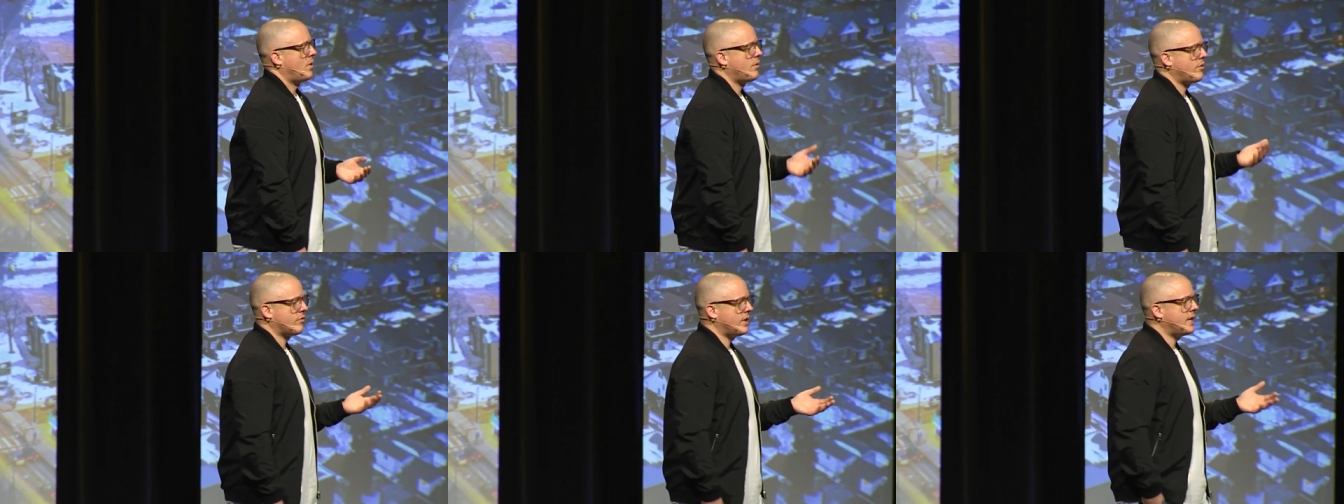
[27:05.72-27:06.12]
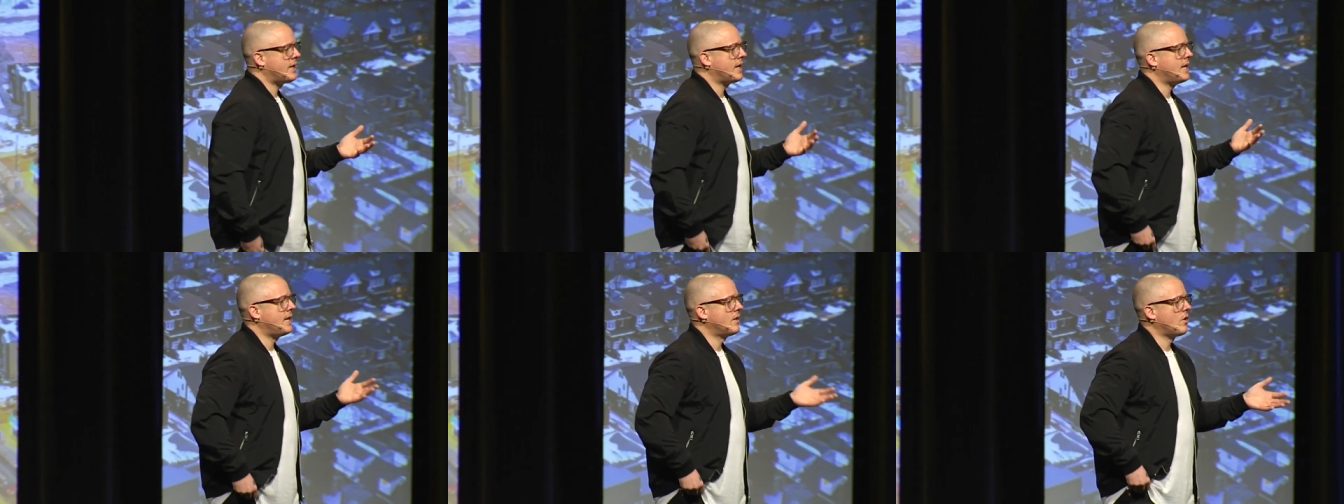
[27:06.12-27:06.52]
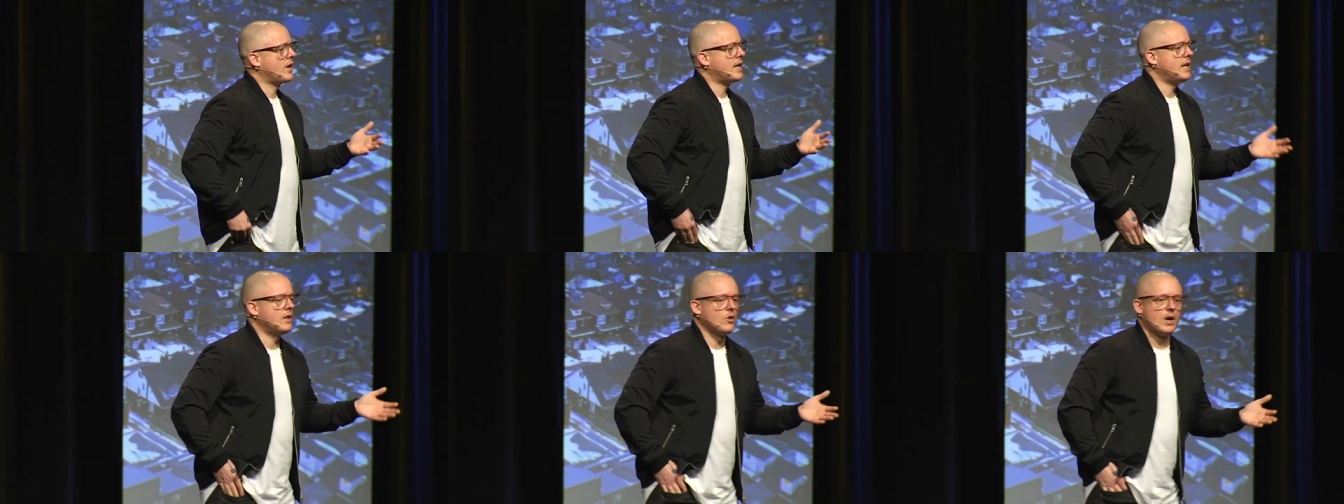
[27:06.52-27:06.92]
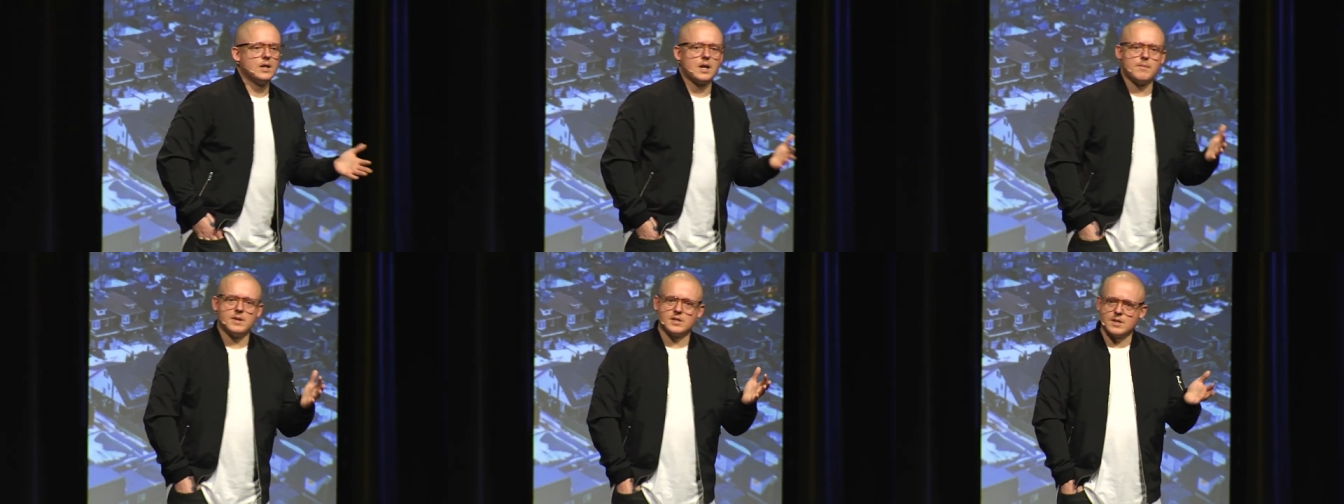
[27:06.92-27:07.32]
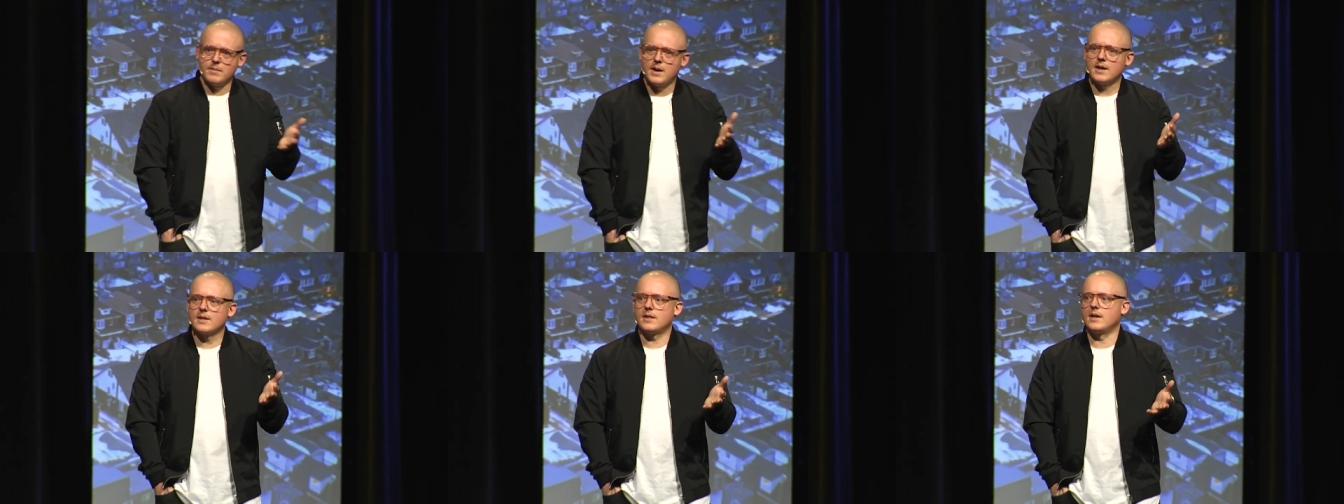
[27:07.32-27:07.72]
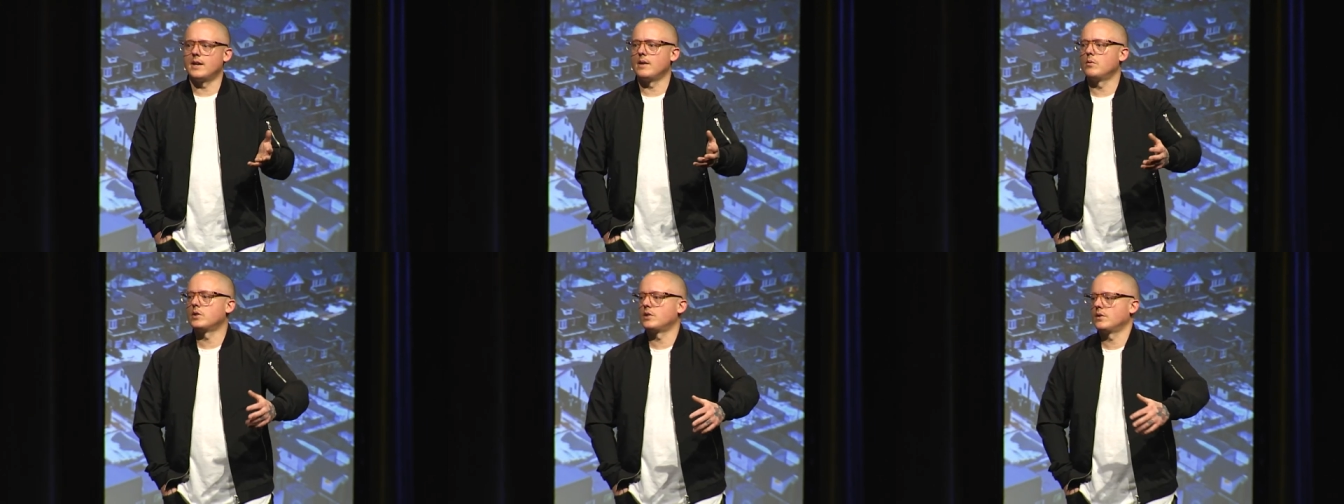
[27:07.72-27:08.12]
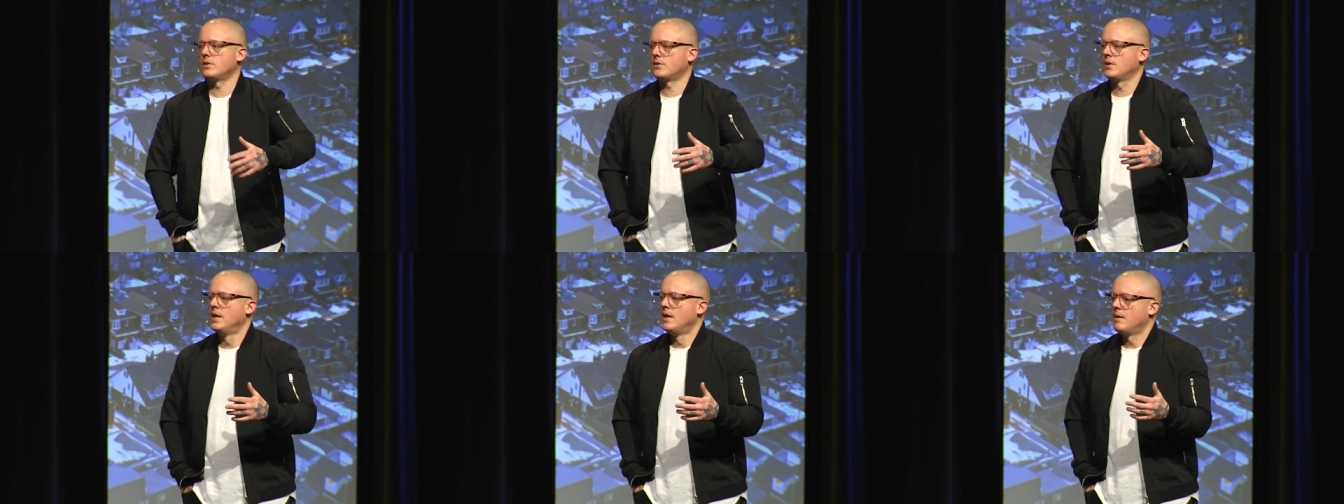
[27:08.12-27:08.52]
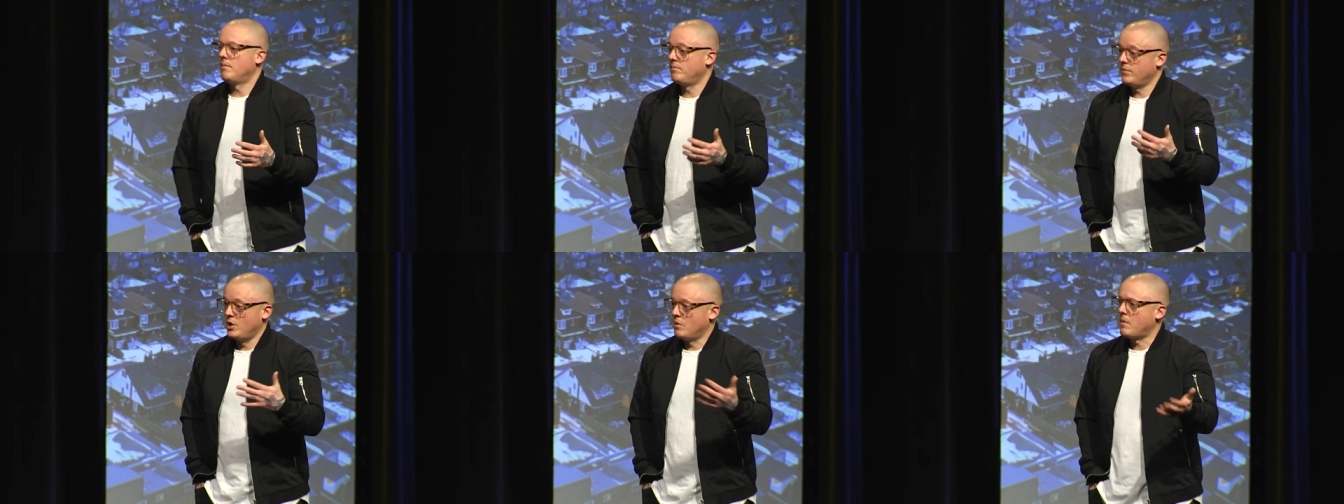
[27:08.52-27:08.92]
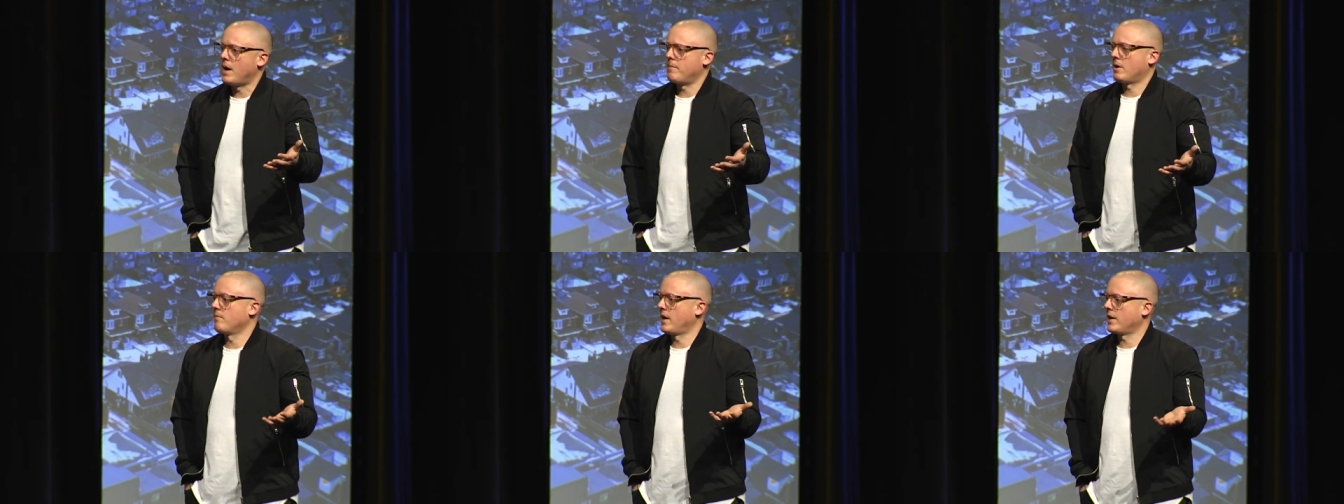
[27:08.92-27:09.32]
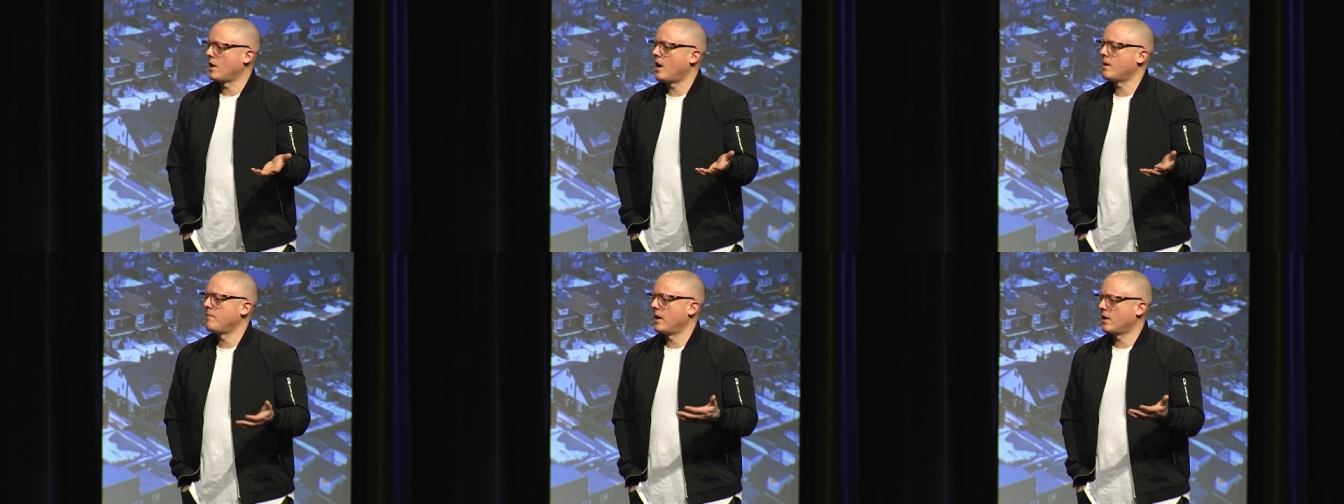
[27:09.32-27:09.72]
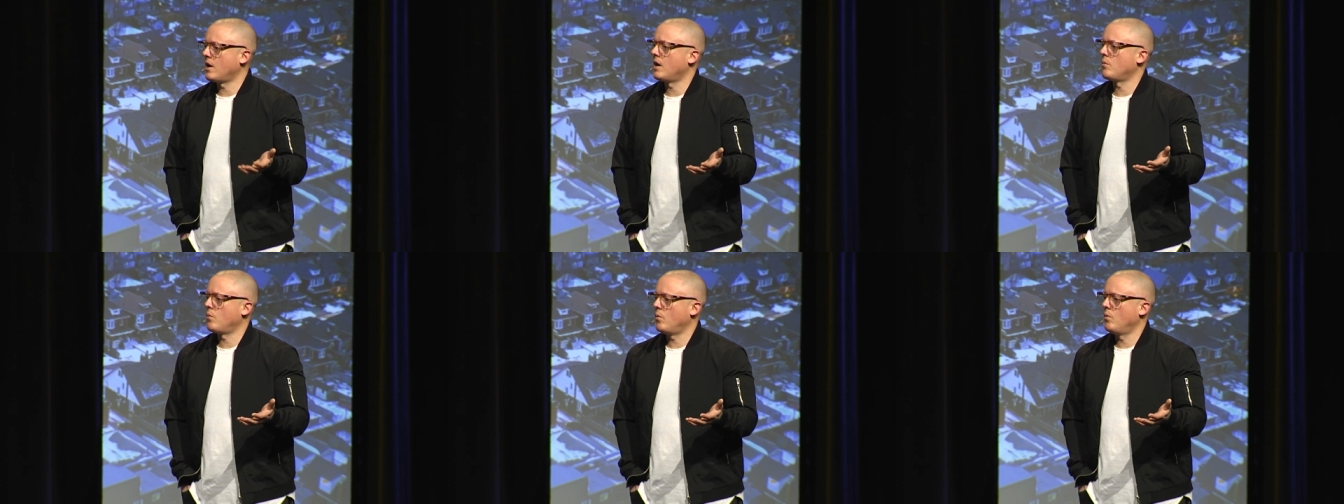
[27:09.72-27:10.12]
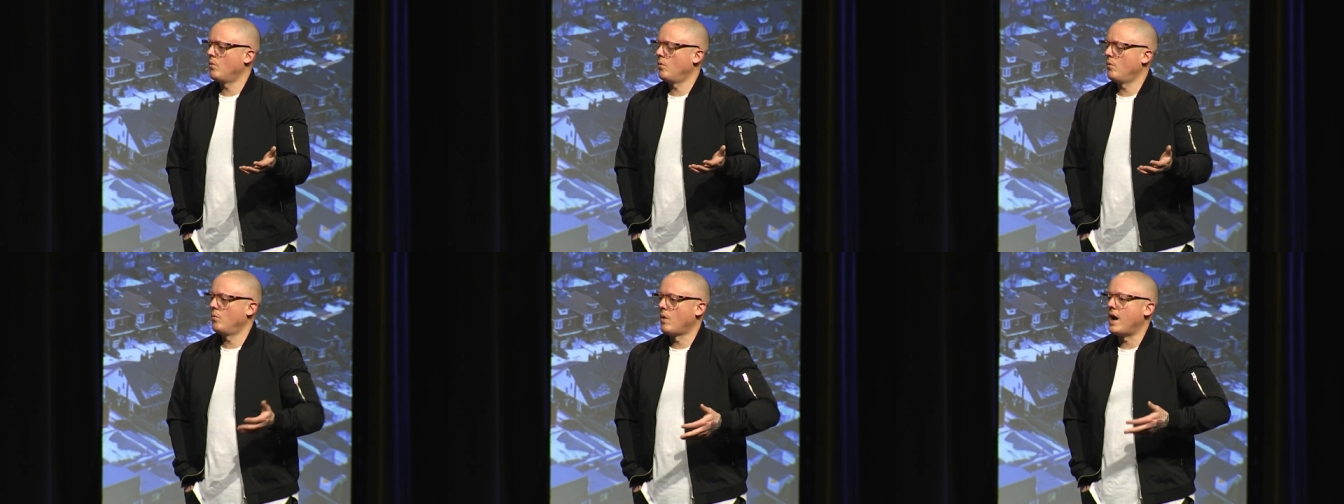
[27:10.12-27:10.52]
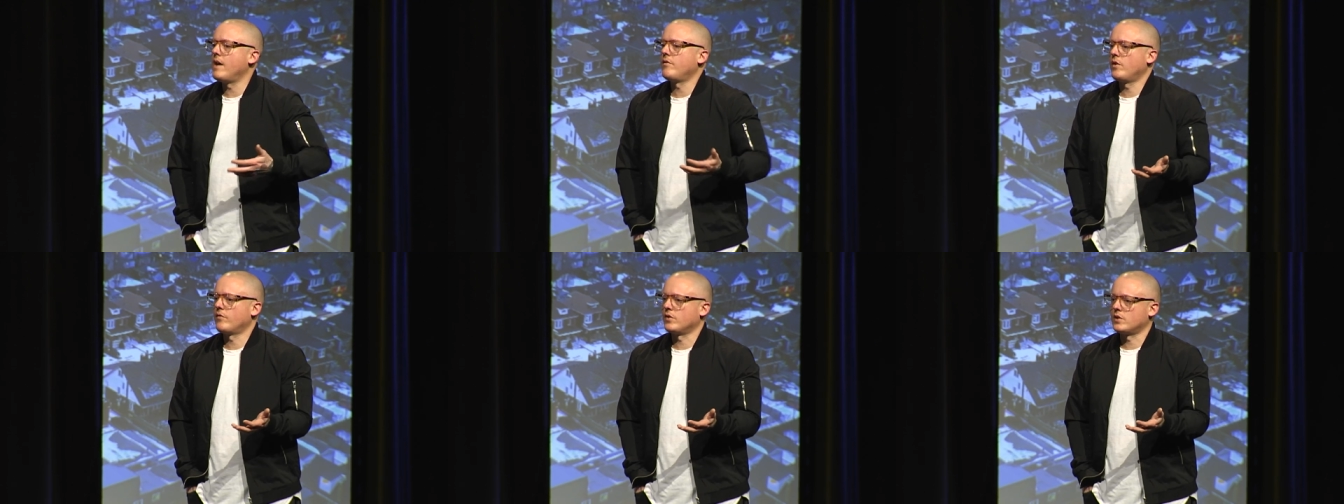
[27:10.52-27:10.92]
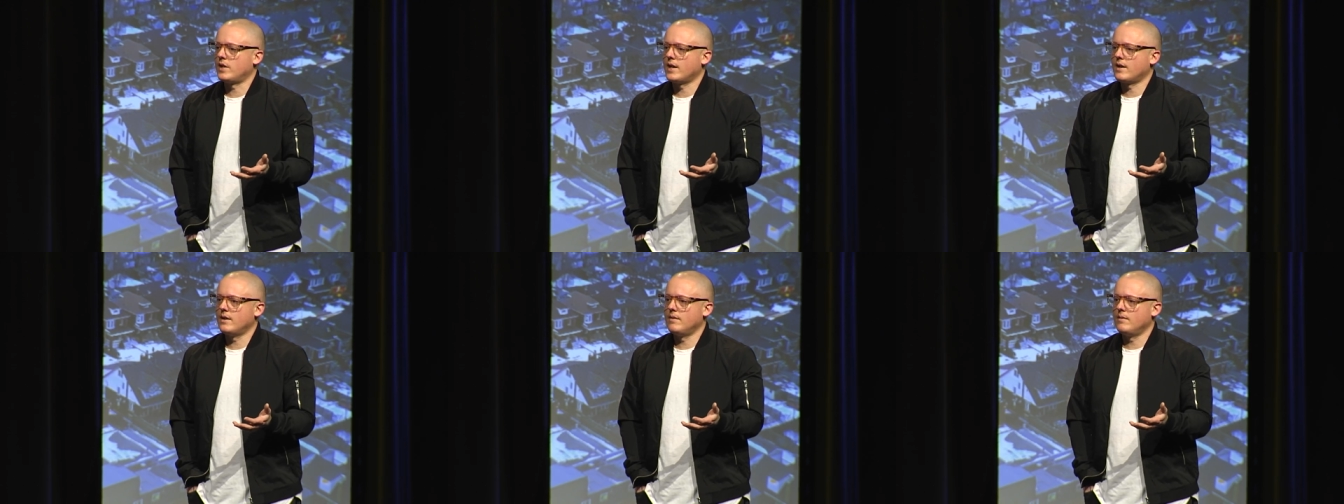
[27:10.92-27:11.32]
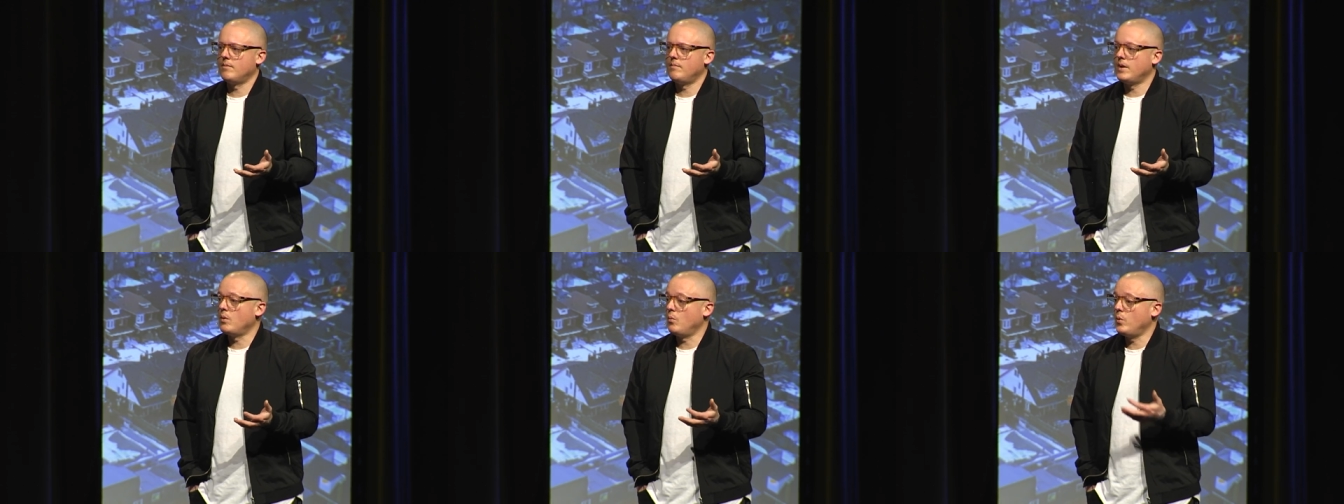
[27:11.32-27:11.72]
when we read Eloi, Eloi, lama sabachthani, which is, you know, my, my God, my God, why have you forsaken me?